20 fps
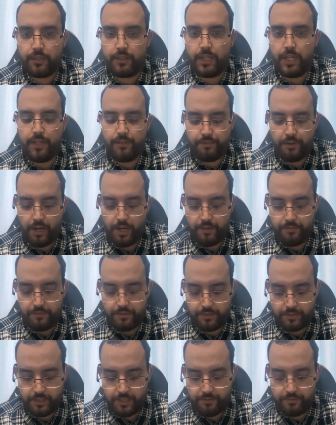D5
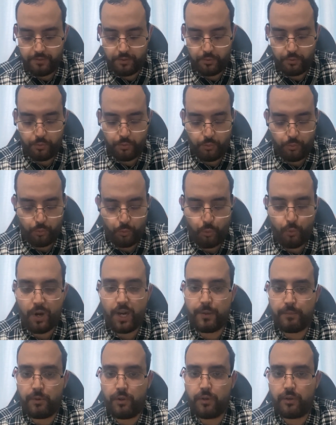gives you
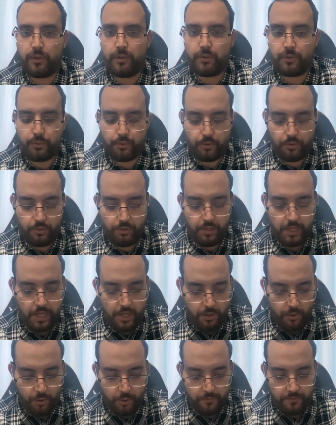way more control
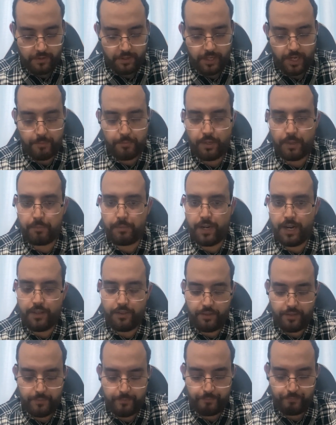over camera
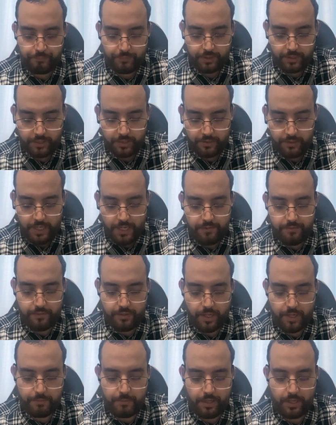path, lay
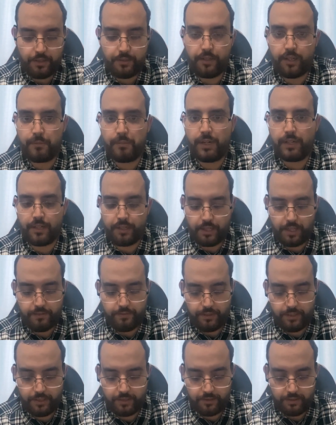frame, and cinematic
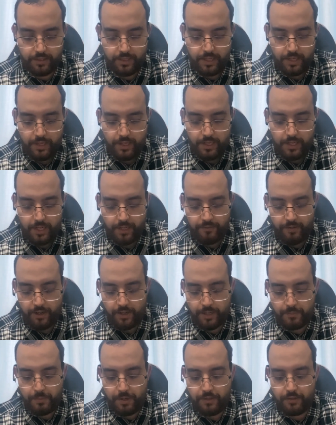effects. If
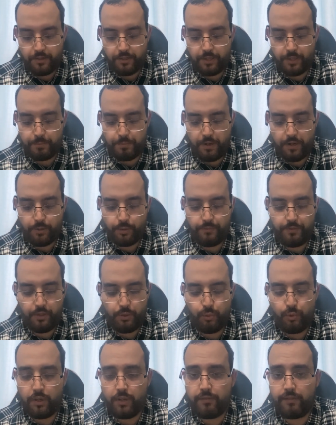animation is part of your
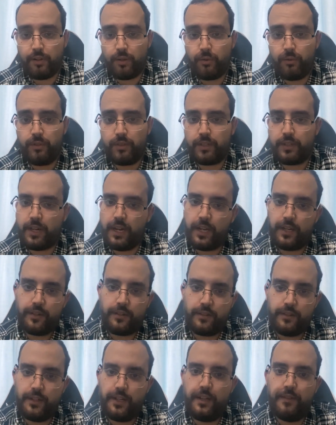workflow, then
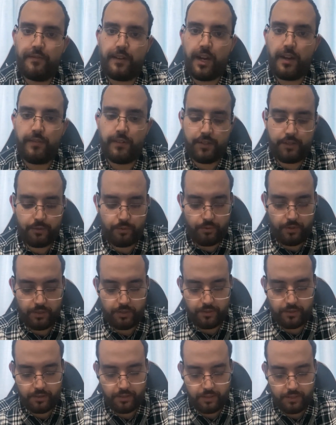D5 is
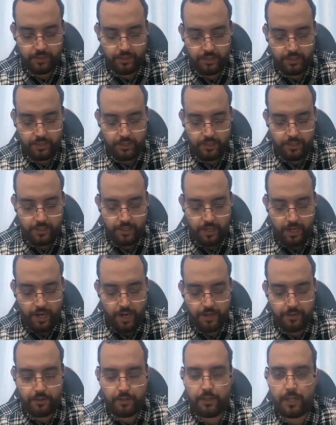stronger.
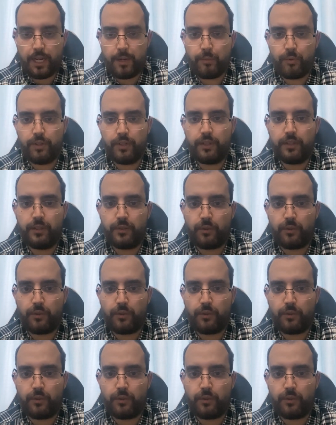Asset libraries.